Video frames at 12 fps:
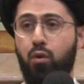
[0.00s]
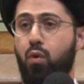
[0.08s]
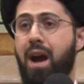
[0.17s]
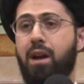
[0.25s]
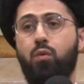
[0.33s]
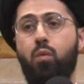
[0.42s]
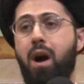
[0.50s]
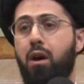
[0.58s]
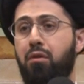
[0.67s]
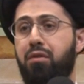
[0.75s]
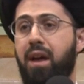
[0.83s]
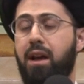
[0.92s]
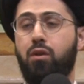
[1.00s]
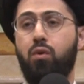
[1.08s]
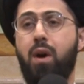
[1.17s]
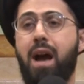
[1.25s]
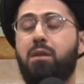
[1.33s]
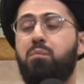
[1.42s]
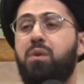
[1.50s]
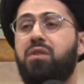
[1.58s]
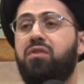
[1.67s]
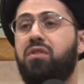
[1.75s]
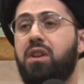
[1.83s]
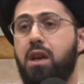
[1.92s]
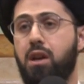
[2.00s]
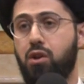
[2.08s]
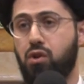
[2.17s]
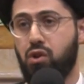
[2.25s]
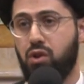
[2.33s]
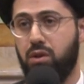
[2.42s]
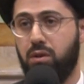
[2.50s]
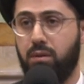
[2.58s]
who had wealth and who had prestige.